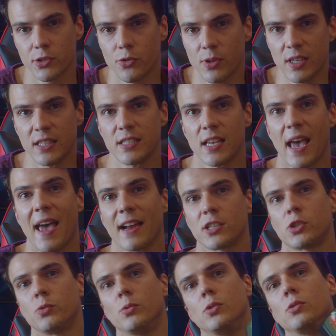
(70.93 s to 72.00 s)
to these
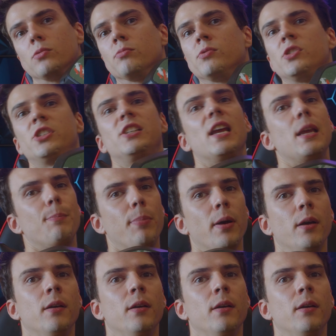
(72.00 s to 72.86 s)
actual shape.